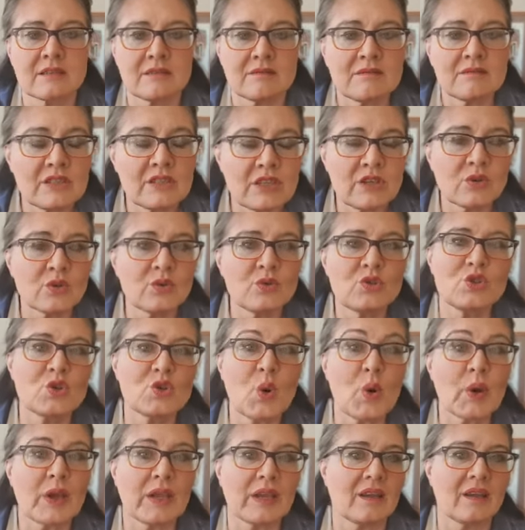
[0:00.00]
new
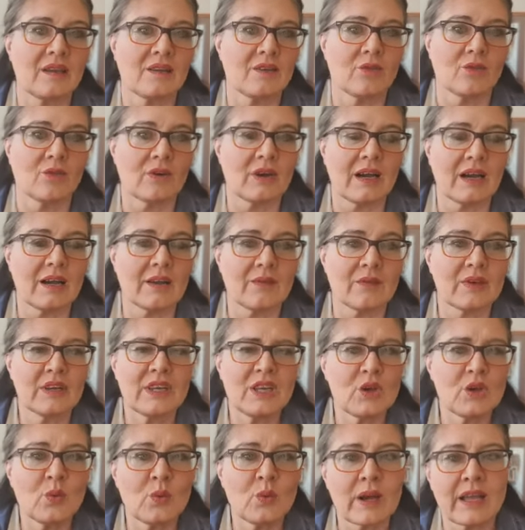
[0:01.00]
joy in your life, a
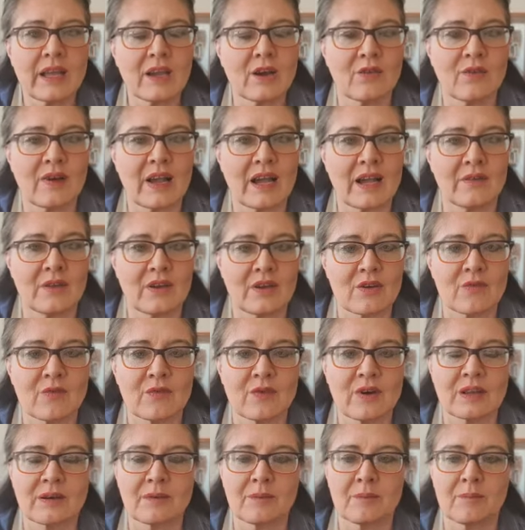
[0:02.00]
new way of having
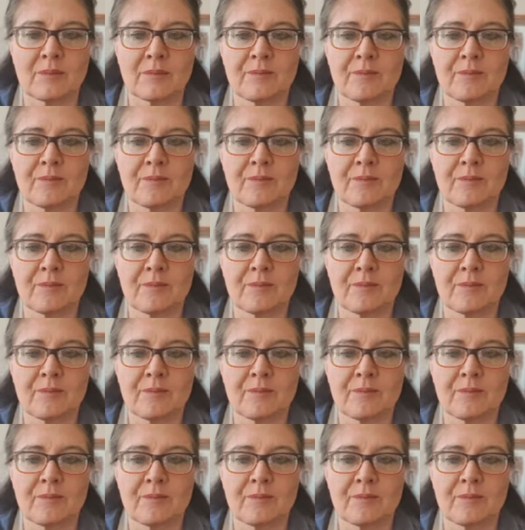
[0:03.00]
fun.